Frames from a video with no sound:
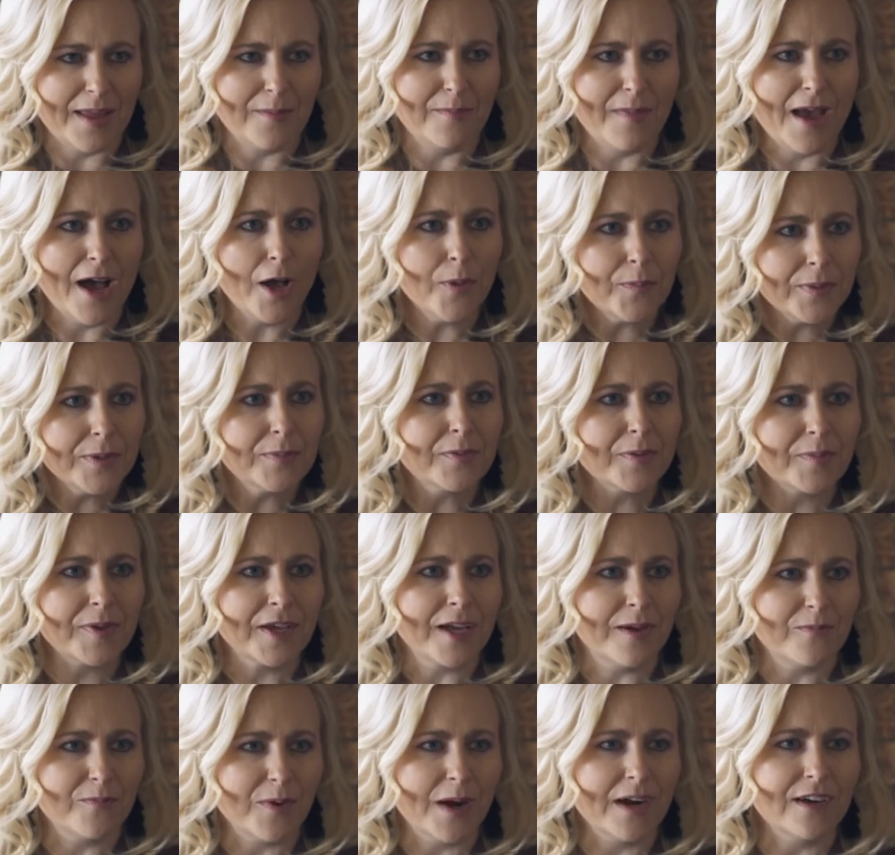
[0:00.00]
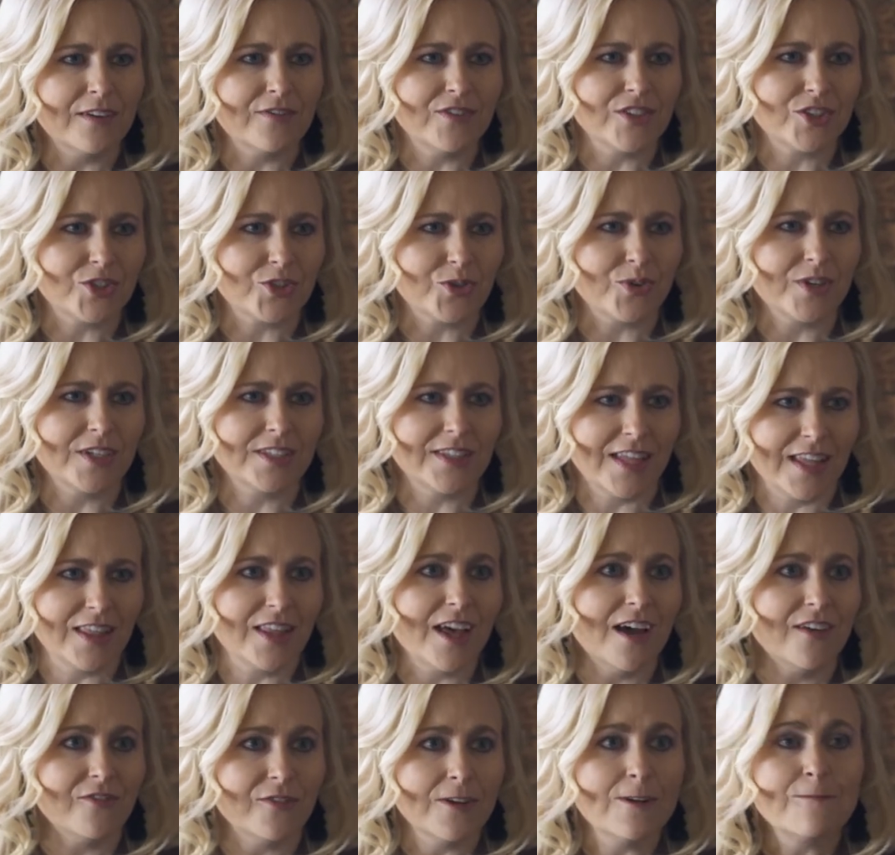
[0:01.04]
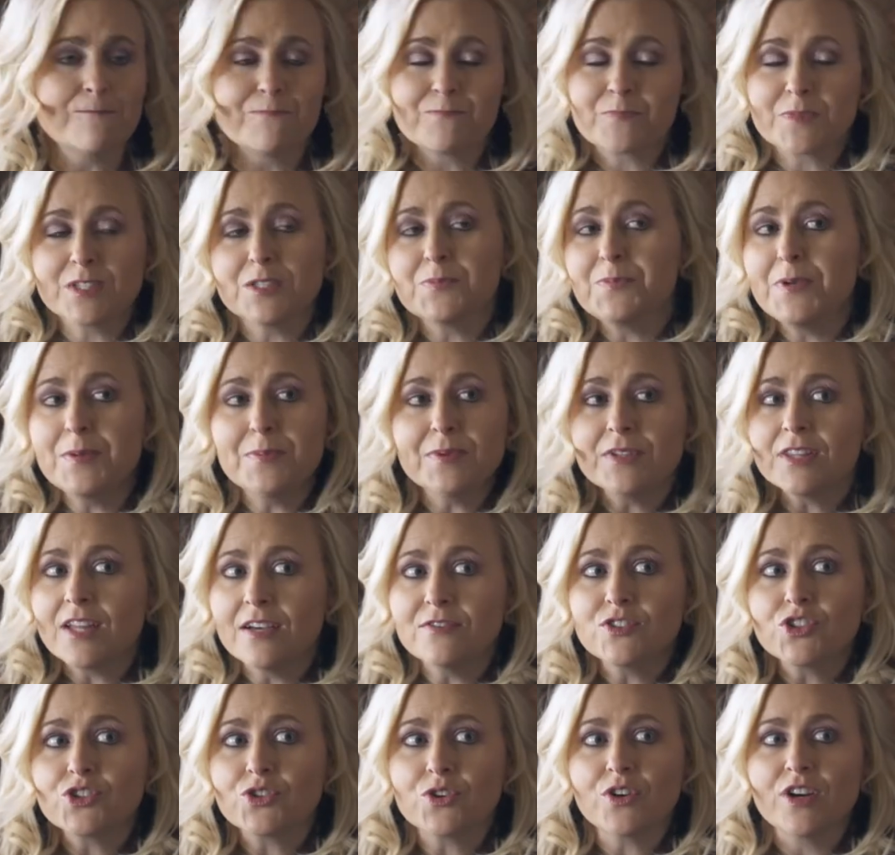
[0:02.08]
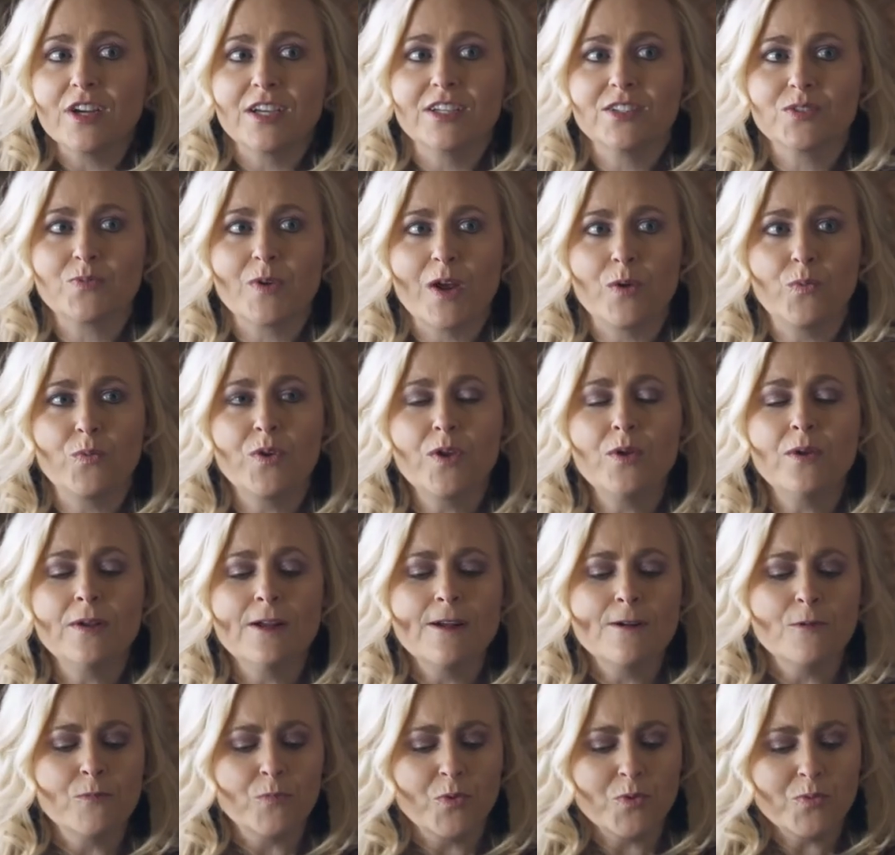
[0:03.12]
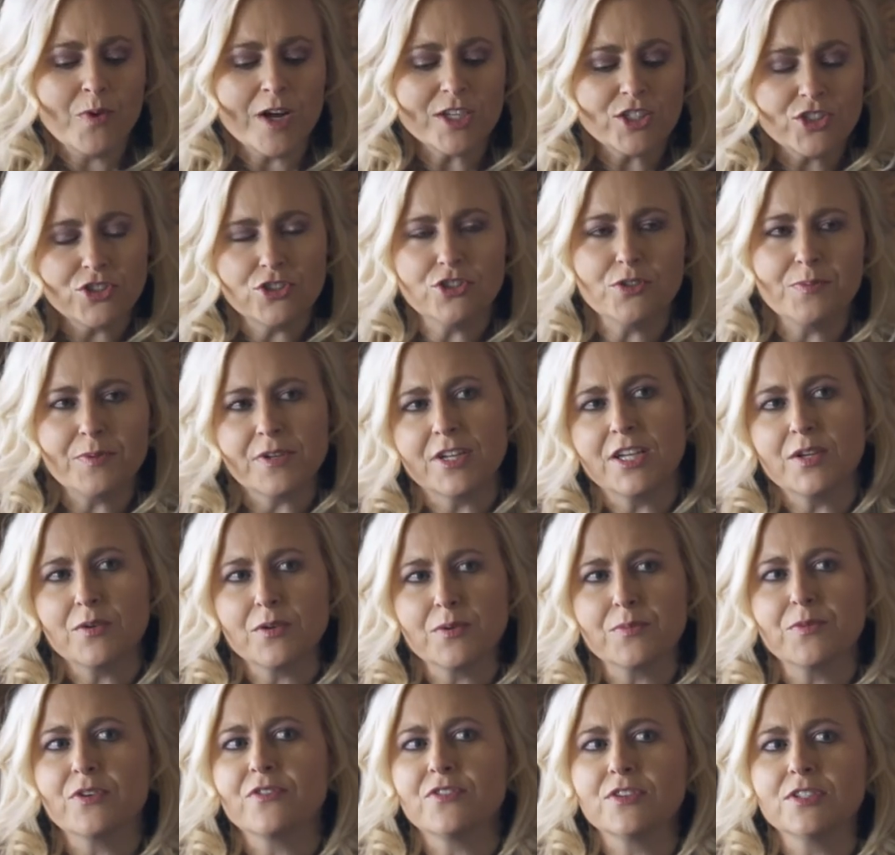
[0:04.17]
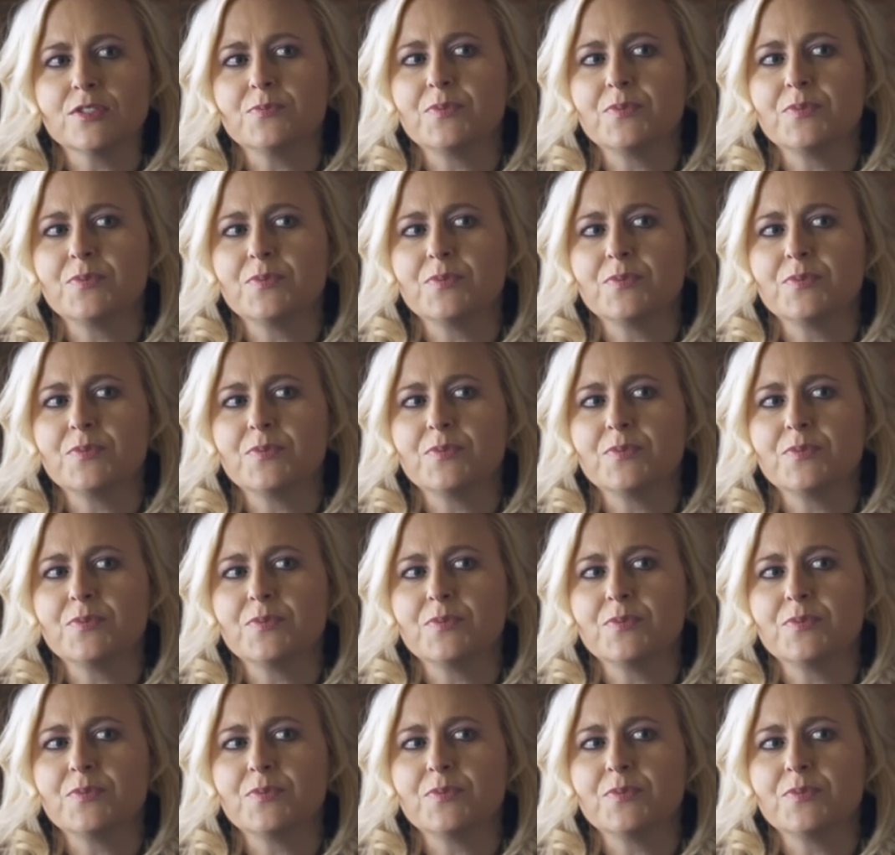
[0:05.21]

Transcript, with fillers: and help people become part of the stories they love just people love stories, right? We we watch superhero movies